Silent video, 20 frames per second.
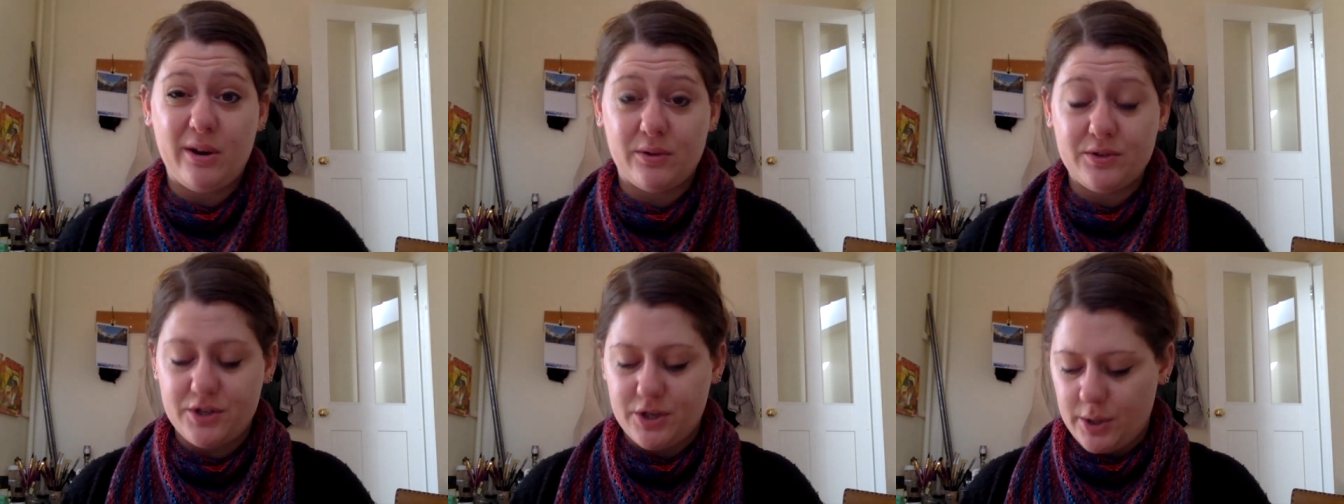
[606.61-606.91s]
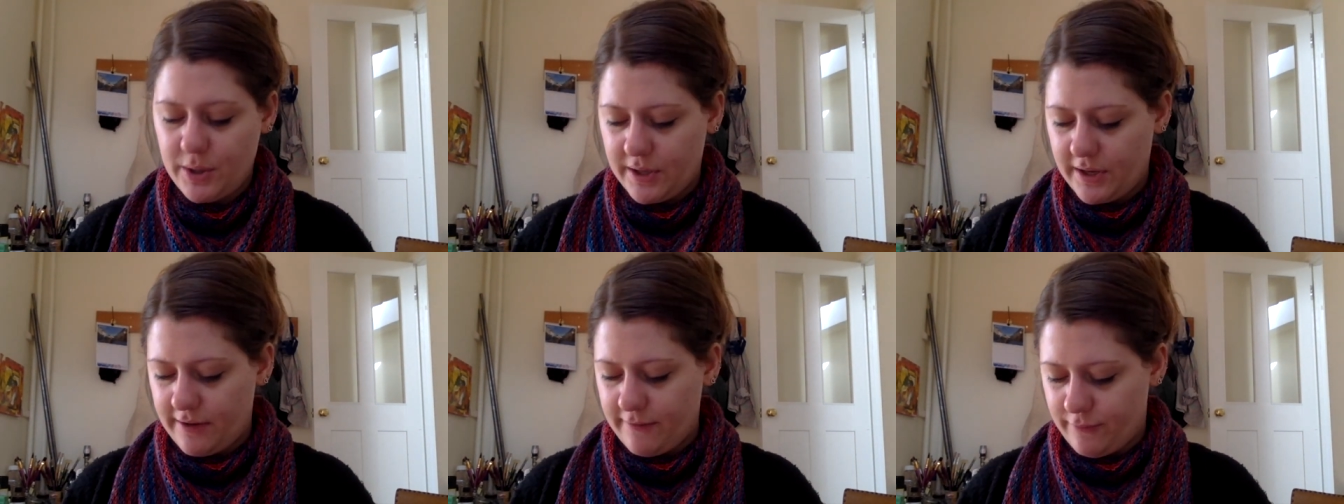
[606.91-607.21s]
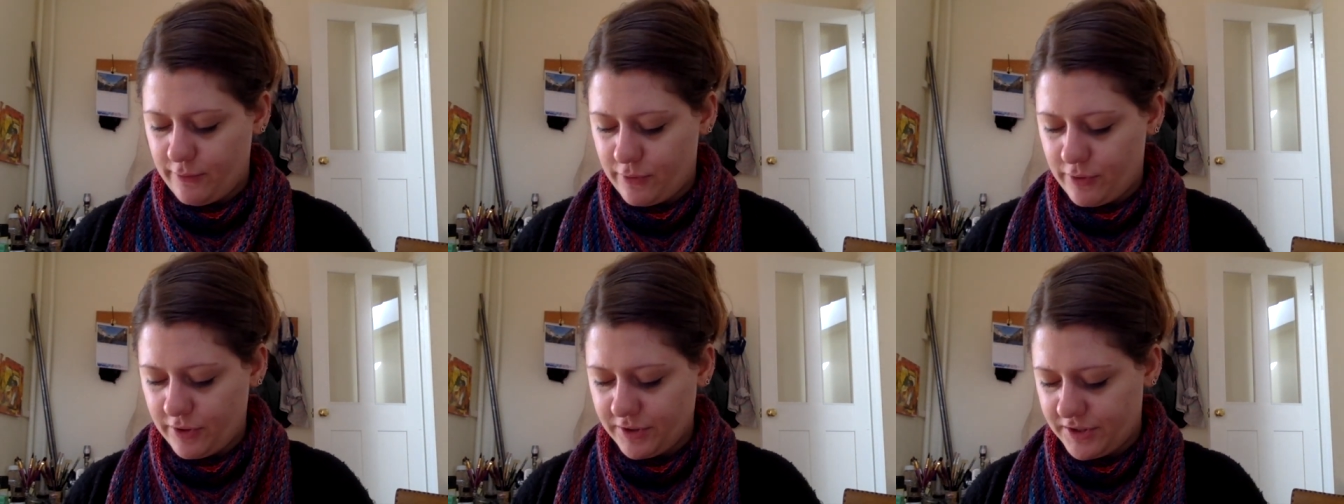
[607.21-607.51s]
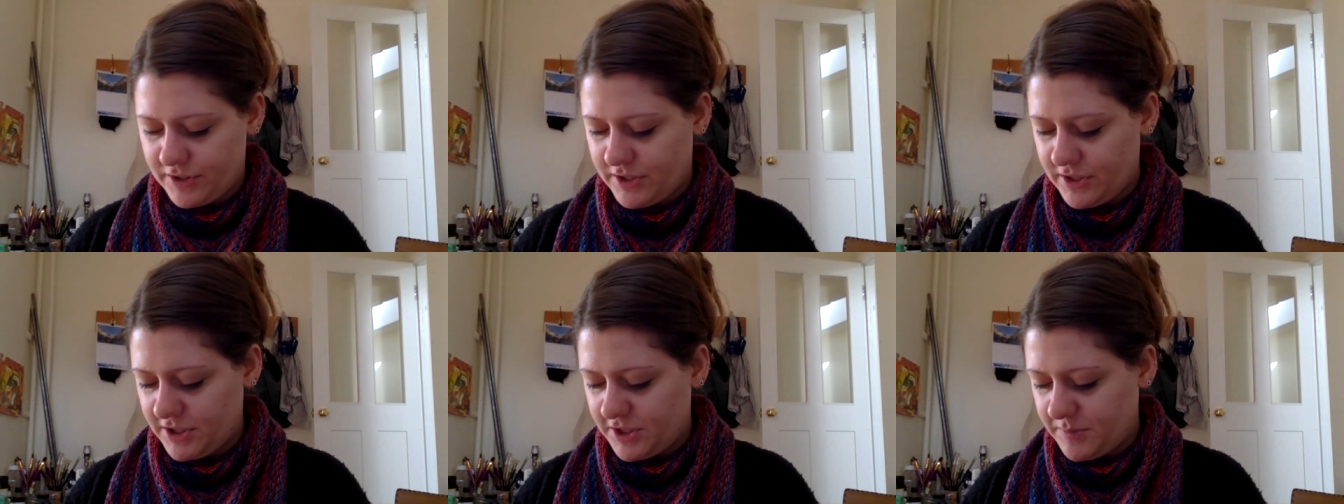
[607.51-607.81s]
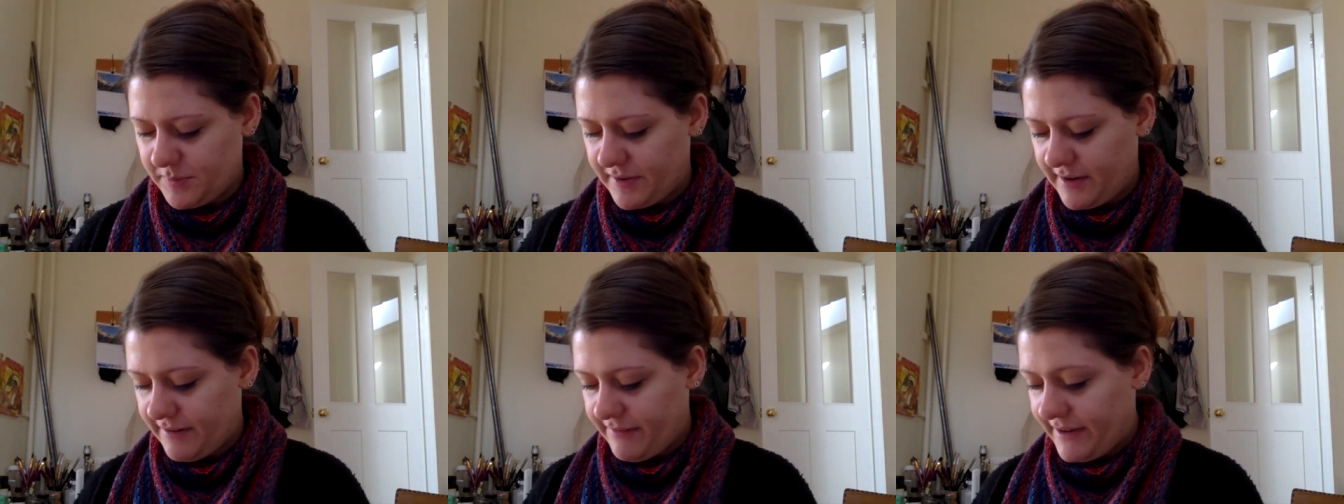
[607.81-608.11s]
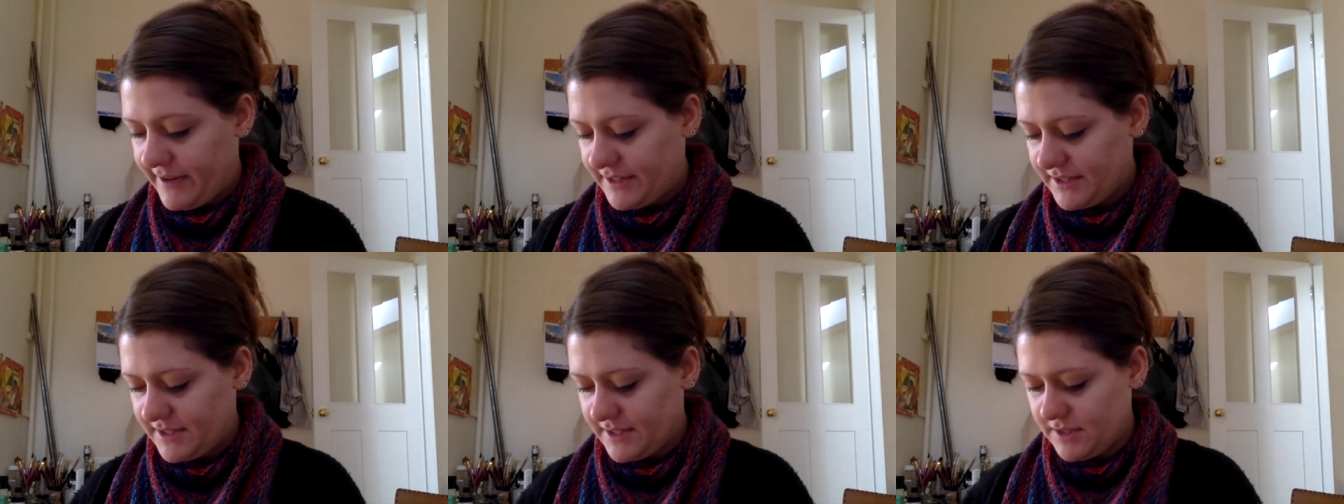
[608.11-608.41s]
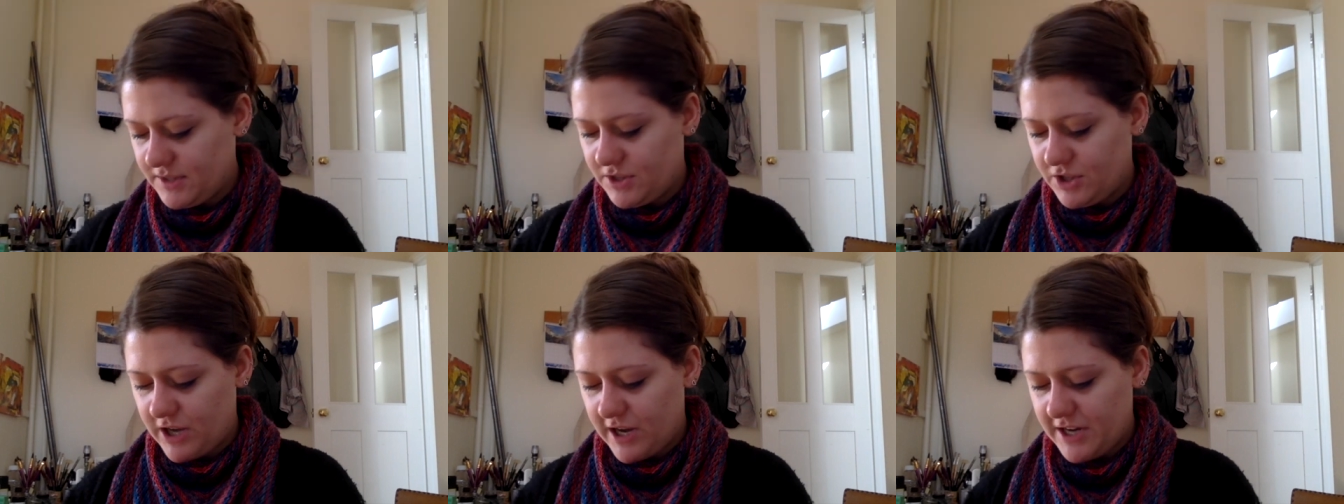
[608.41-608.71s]
on doing it for cross stitch, but I've had
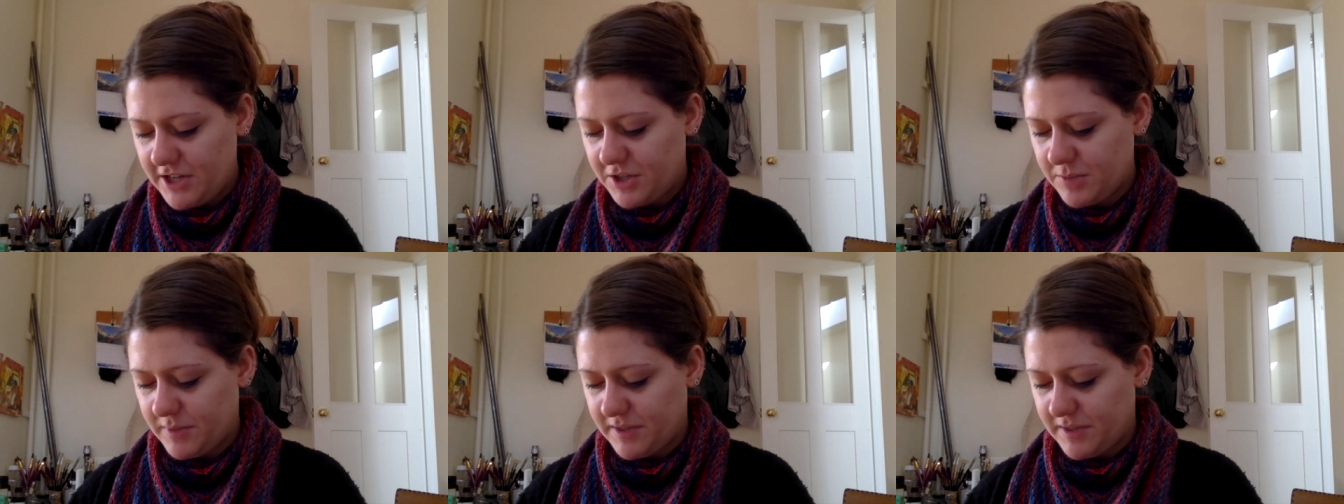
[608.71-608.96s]
to change